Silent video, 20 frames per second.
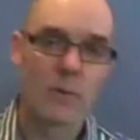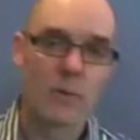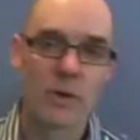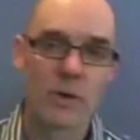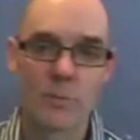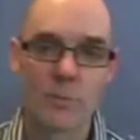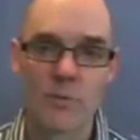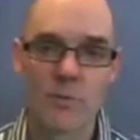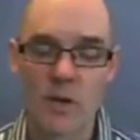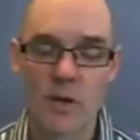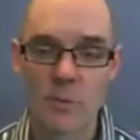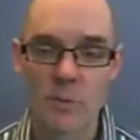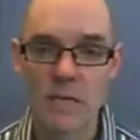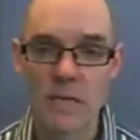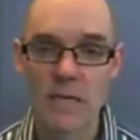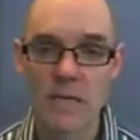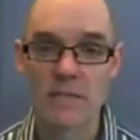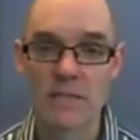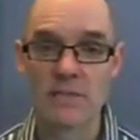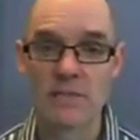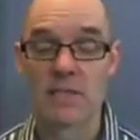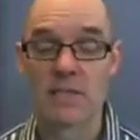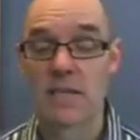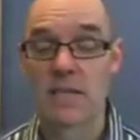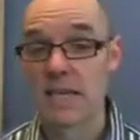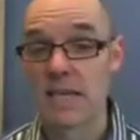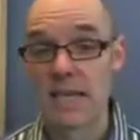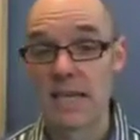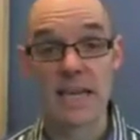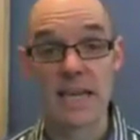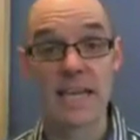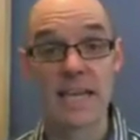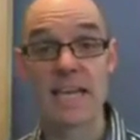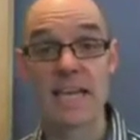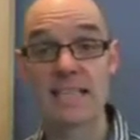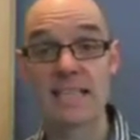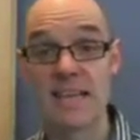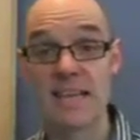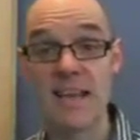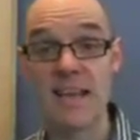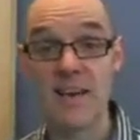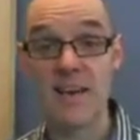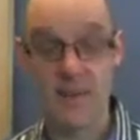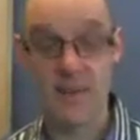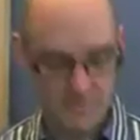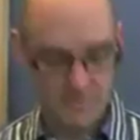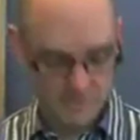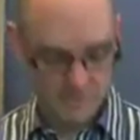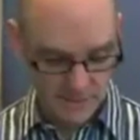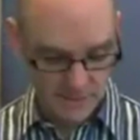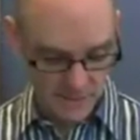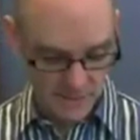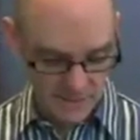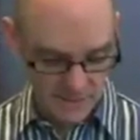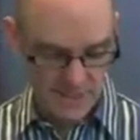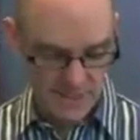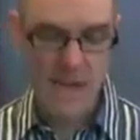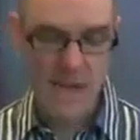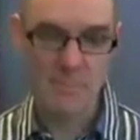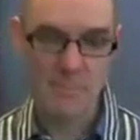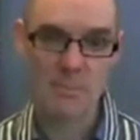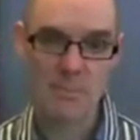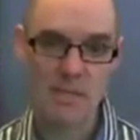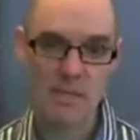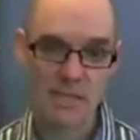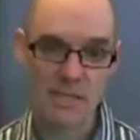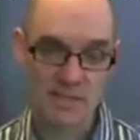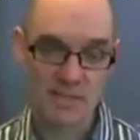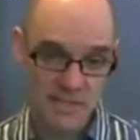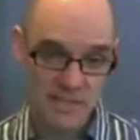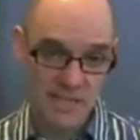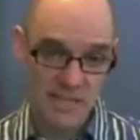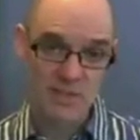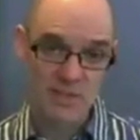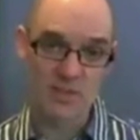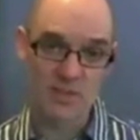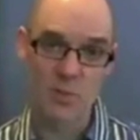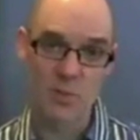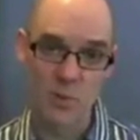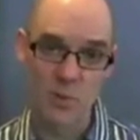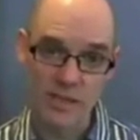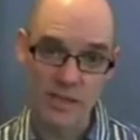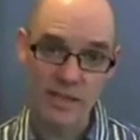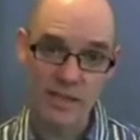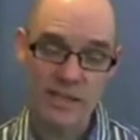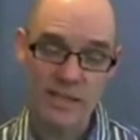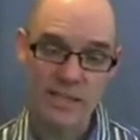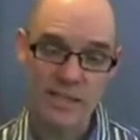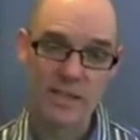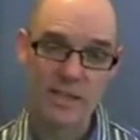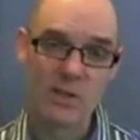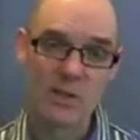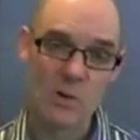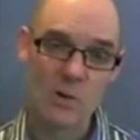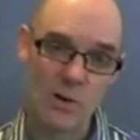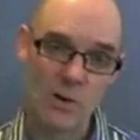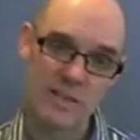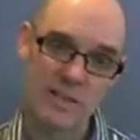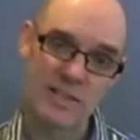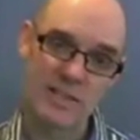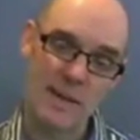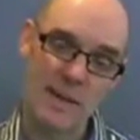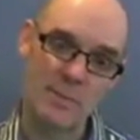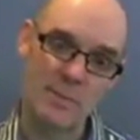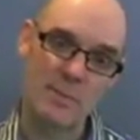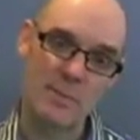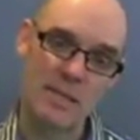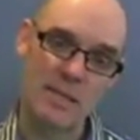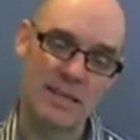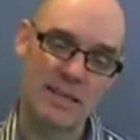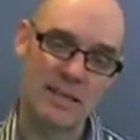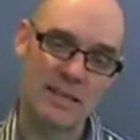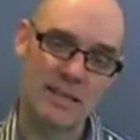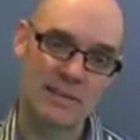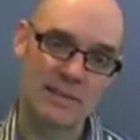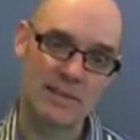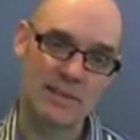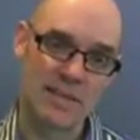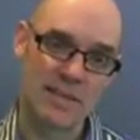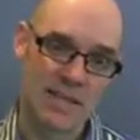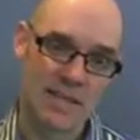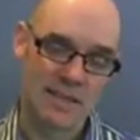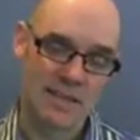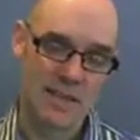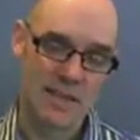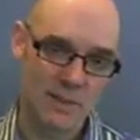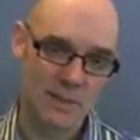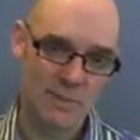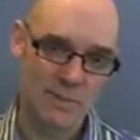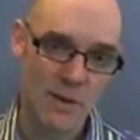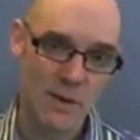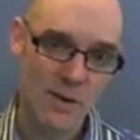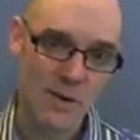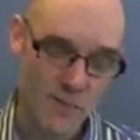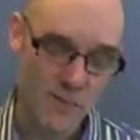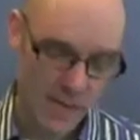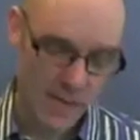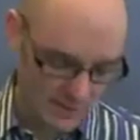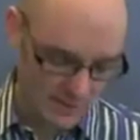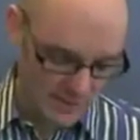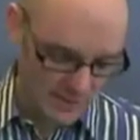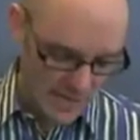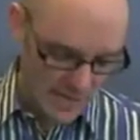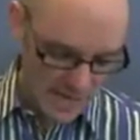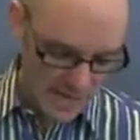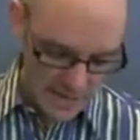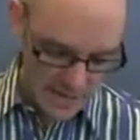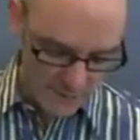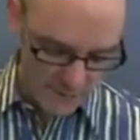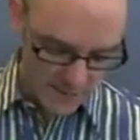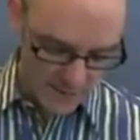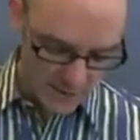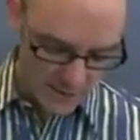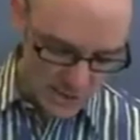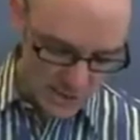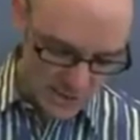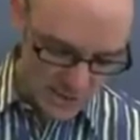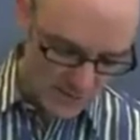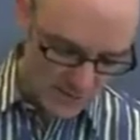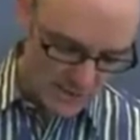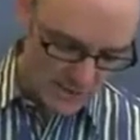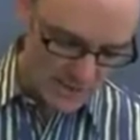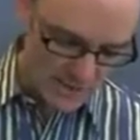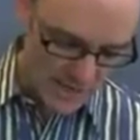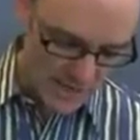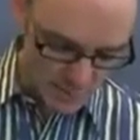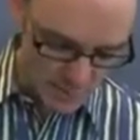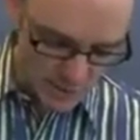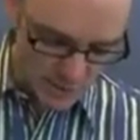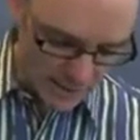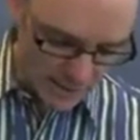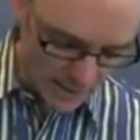one group of all B's. And I can't tell. Did this happen because they sorted, or did this happen because there was peer effects? If I just have a snapshot,